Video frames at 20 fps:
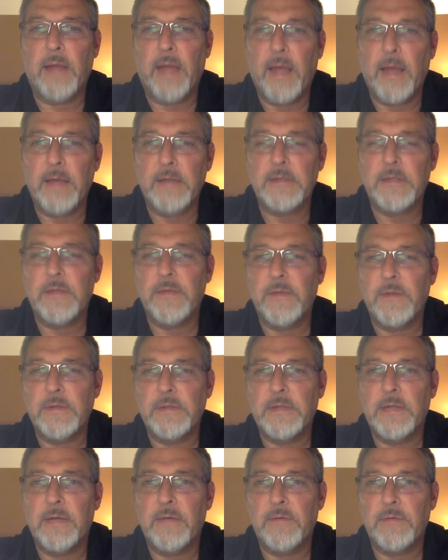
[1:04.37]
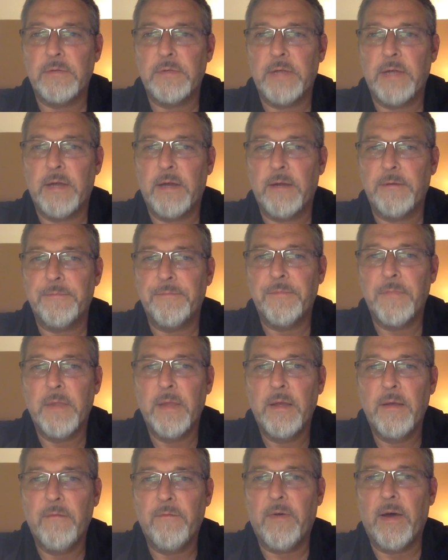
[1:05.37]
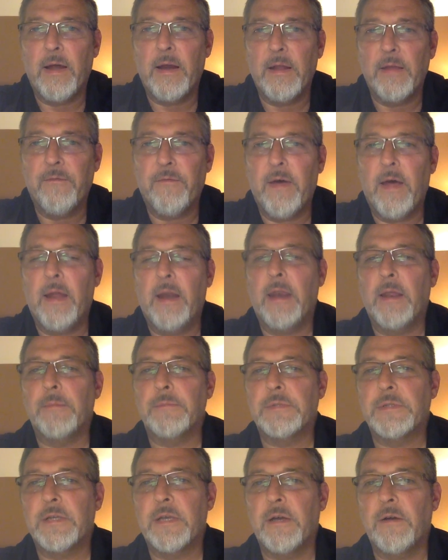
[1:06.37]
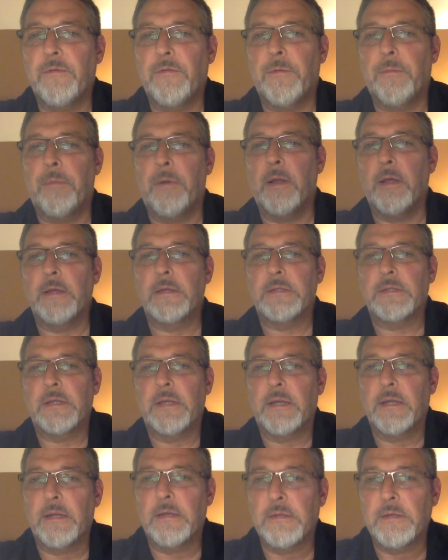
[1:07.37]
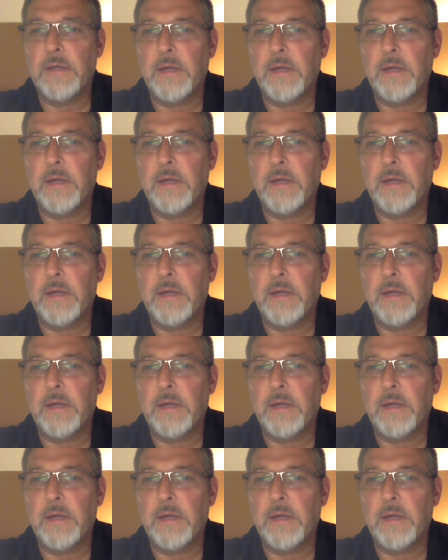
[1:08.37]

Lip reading: casting these devils out. Finally finding himself a place to get